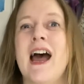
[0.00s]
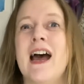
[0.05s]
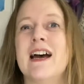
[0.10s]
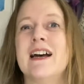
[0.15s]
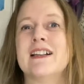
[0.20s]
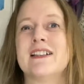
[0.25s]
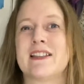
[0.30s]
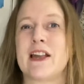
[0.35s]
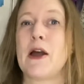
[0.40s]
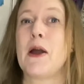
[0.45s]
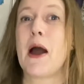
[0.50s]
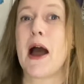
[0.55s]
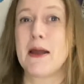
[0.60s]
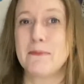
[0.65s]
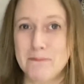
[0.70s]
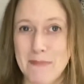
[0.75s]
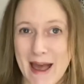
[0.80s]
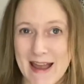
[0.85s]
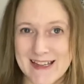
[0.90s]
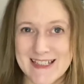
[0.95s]
So I'm
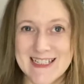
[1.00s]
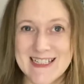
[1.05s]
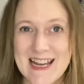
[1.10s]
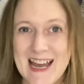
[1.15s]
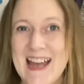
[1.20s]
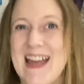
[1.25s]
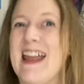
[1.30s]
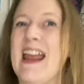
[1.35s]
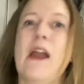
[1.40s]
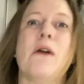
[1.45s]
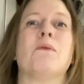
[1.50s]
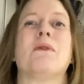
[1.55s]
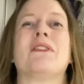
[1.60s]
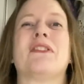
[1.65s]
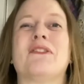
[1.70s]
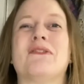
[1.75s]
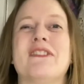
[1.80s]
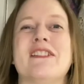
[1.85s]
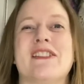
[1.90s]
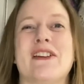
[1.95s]
back today with the
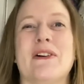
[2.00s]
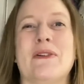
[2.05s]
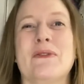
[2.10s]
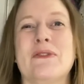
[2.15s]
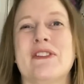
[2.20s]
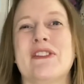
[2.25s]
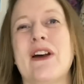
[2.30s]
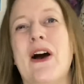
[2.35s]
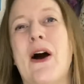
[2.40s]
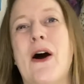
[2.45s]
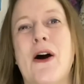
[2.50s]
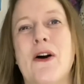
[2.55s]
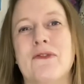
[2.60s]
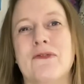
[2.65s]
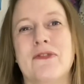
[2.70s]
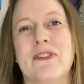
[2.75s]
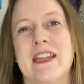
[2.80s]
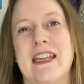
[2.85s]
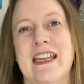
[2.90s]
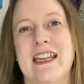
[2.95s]
results
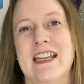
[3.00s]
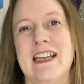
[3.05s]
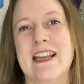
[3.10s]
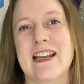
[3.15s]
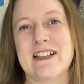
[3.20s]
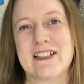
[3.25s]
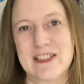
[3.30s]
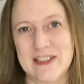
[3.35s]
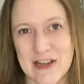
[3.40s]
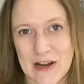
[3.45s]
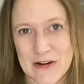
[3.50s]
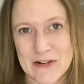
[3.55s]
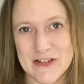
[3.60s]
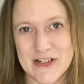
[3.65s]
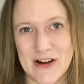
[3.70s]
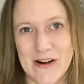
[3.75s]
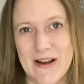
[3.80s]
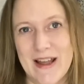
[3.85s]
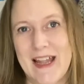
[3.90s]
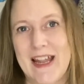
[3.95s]
of the snow
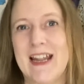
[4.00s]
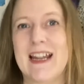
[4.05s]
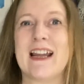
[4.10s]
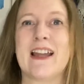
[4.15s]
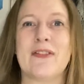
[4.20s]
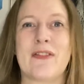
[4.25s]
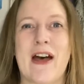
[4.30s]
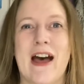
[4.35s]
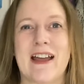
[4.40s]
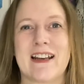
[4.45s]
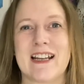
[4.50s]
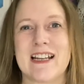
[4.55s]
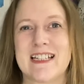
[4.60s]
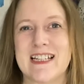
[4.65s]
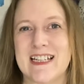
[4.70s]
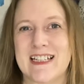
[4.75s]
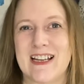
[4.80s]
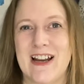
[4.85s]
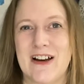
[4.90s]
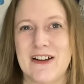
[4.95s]
dyeing that I
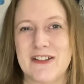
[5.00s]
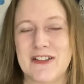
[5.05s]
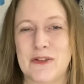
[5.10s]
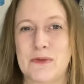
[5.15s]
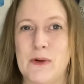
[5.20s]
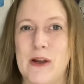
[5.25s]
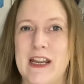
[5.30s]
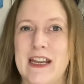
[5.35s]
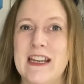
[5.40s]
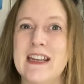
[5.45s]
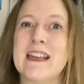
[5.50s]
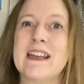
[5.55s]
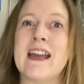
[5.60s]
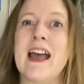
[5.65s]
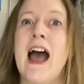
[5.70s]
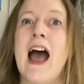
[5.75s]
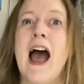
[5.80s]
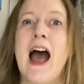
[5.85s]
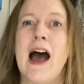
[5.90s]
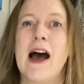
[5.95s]
did last week.
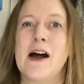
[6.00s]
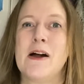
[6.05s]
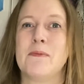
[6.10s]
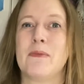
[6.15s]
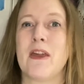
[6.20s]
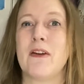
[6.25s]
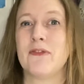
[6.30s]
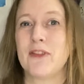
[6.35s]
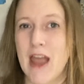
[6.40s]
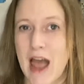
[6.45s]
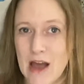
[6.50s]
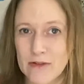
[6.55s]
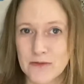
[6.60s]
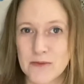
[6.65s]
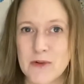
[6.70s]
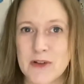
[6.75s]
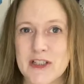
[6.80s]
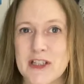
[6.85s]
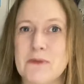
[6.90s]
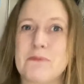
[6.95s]
If you haven't
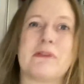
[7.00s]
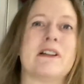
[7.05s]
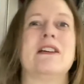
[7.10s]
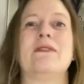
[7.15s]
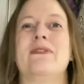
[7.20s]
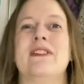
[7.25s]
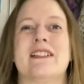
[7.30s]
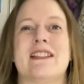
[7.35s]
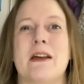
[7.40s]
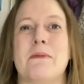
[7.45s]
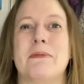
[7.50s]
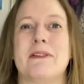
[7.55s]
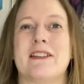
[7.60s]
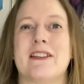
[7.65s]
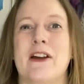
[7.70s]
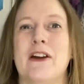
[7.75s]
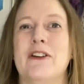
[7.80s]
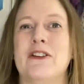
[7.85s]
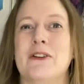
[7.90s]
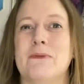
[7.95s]
watched the previous
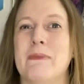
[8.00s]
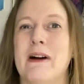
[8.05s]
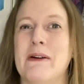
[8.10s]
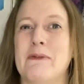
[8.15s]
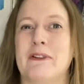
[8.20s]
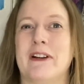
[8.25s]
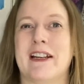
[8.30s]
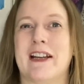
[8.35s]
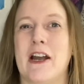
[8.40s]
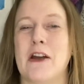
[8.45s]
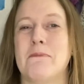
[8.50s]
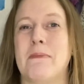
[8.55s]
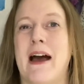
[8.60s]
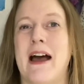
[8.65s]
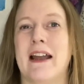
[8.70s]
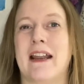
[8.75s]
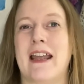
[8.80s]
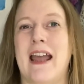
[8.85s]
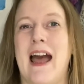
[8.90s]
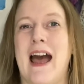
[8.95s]
episode, you might want to go
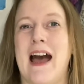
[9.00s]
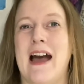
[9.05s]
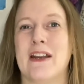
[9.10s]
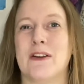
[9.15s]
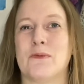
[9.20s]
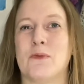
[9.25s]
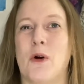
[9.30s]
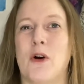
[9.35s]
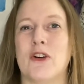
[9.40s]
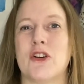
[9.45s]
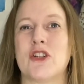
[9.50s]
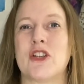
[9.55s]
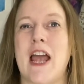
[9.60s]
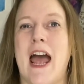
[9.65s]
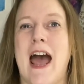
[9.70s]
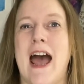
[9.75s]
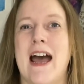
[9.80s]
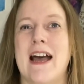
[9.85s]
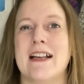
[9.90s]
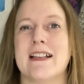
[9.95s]
back and watch,
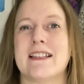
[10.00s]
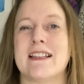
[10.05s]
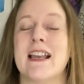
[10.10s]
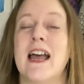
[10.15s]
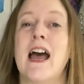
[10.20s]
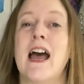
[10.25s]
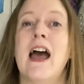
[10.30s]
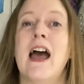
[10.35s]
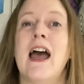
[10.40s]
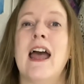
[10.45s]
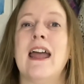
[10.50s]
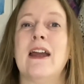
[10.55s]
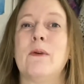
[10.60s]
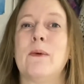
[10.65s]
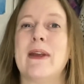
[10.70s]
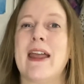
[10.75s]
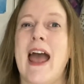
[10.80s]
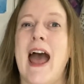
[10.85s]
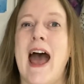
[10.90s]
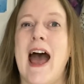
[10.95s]
as
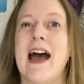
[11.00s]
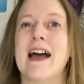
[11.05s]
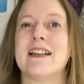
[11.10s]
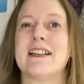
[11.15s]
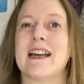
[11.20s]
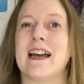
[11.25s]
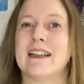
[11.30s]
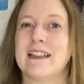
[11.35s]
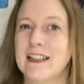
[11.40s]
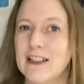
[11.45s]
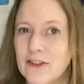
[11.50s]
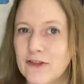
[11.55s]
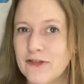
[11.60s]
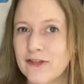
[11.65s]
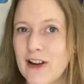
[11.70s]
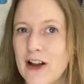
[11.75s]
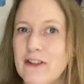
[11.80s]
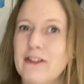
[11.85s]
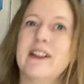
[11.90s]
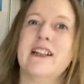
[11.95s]
we had a little
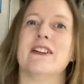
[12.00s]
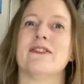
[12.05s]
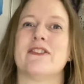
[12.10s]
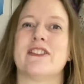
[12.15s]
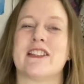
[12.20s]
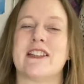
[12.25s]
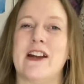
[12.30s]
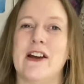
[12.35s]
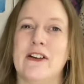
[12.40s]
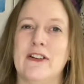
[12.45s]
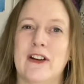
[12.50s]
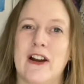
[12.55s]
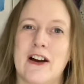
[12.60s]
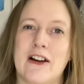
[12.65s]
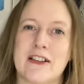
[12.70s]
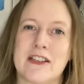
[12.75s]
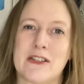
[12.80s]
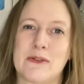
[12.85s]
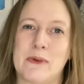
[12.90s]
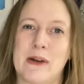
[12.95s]
flurry of snow
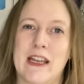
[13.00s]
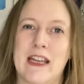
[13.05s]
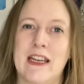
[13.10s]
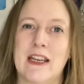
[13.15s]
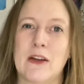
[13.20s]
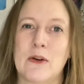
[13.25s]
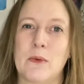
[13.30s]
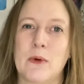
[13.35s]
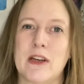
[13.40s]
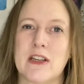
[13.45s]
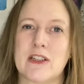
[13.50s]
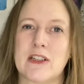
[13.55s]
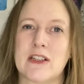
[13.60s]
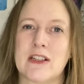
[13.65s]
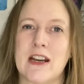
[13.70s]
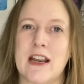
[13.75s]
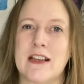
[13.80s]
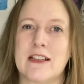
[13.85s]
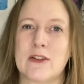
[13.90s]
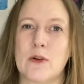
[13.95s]
last week, which
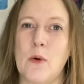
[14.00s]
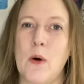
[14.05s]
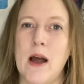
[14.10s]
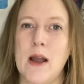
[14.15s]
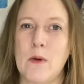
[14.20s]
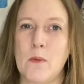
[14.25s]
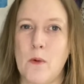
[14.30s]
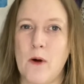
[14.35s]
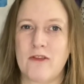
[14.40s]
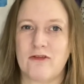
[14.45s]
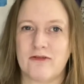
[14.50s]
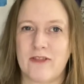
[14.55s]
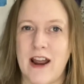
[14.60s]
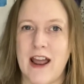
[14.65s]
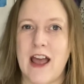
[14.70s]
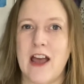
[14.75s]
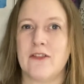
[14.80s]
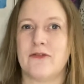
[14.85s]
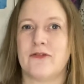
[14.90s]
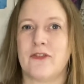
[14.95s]
is quite
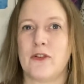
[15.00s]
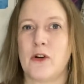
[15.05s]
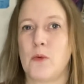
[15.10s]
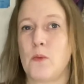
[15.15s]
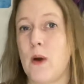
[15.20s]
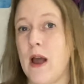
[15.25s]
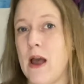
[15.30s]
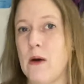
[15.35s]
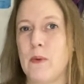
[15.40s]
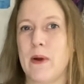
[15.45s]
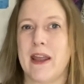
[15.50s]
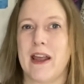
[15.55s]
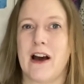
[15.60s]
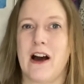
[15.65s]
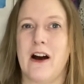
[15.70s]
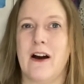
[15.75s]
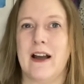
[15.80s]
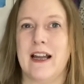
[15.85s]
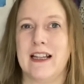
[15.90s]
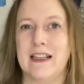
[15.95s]
rare for where we
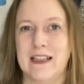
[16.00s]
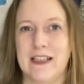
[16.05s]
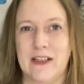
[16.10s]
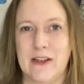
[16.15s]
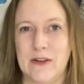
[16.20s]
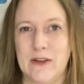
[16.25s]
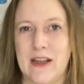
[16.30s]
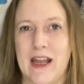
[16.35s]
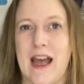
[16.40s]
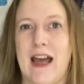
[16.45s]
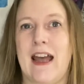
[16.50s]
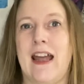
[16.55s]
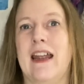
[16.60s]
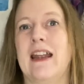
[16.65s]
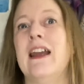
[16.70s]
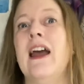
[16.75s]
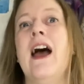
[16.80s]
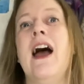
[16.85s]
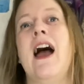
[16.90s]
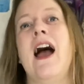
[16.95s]
are in the UK.
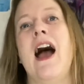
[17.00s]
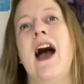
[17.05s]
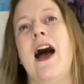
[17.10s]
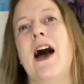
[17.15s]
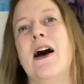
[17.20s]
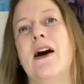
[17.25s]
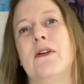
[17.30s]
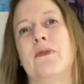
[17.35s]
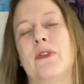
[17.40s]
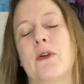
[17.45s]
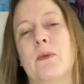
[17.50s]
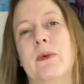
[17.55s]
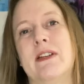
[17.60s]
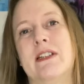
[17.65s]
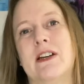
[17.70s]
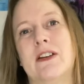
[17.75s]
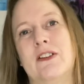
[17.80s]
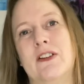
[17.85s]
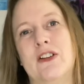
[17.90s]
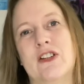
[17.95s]
We
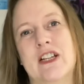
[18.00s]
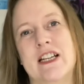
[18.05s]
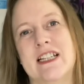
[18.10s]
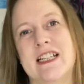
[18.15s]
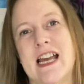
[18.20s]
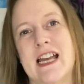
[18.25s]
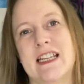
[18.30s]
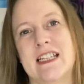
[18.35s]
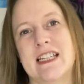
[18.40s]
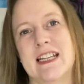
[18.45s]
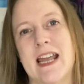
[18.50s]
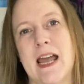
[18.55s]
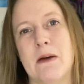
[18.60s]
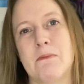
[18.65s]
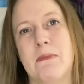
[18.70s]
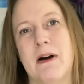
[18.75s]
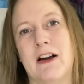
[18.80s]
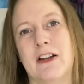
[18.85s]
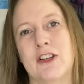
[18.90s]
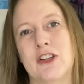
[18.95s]
don't usually tend to get
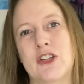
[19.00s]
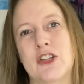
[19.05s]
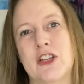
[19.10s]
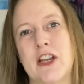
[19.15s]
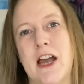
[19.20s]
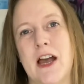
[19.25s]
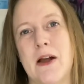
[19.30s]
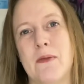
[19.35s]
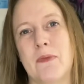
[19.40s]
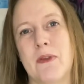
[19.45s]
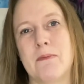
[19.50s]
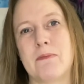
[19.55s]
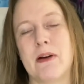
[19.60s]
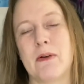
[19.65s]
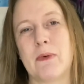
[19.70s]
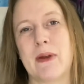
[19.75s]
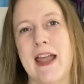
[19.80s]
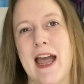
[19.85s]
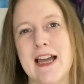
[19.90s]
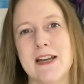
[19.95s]
much, but
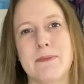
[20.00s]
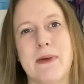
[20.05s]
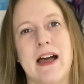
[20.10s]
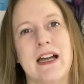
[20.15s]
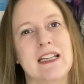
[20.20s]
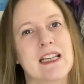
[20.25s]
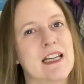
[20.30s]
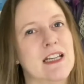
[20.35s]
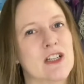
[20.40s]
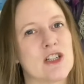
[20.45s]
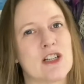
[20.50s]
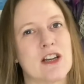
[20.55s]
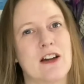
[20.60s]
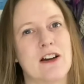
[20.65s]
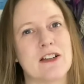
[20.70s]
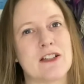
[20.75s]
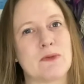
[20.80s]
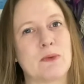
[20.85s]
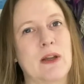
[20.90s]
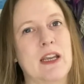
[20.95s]
we had about an inch
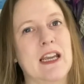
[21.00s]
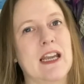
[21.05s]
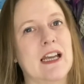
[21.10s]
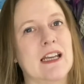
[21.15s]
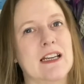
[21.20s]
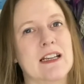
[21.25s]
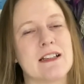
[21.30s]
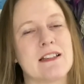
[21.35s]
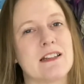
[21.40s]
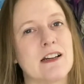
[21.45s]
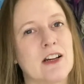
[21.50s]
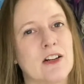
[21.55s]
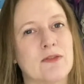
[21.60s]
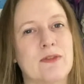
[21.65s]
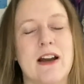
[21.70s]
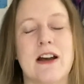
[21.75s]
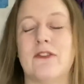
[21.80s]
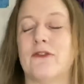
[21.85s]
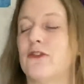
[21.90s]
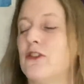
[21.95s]
last week and it stuck
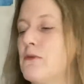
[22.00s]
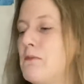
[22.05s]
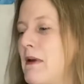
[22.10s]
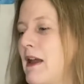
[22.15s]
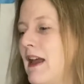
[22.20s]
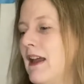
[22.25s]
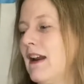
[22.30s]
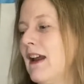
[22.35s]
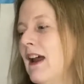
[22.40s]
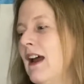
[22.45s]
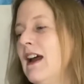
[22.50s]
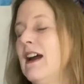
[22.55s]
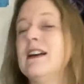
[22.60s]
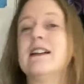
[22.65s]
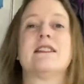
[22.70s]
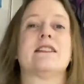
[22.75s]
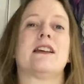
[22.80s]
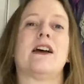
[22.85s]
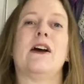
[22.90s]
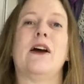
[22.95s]
around for a bit.
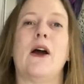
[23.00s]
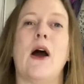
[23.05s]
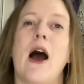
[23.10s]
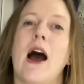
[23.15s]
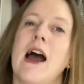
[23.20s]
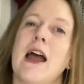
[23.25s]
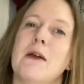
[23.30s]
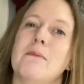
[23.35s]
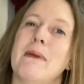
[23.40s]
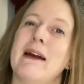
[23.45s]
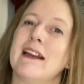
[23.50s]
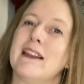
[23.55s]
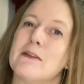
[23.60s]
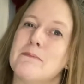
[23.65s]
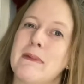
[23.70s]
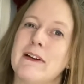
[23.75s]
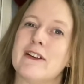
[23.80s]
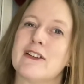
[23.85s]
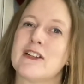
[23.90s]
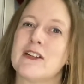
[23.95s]
So I made the
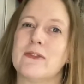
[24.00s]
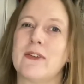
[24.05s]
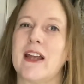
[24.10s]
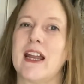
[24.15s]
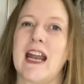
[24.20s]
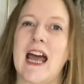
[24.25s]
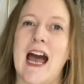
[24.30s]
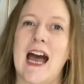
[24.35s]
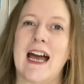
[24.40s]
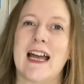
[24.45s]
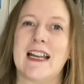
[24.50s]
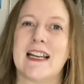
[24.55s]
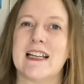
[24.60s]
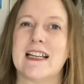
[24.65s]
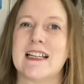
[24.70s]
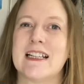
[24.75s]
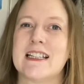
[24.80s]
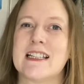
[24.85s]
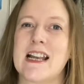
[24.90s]
most of it and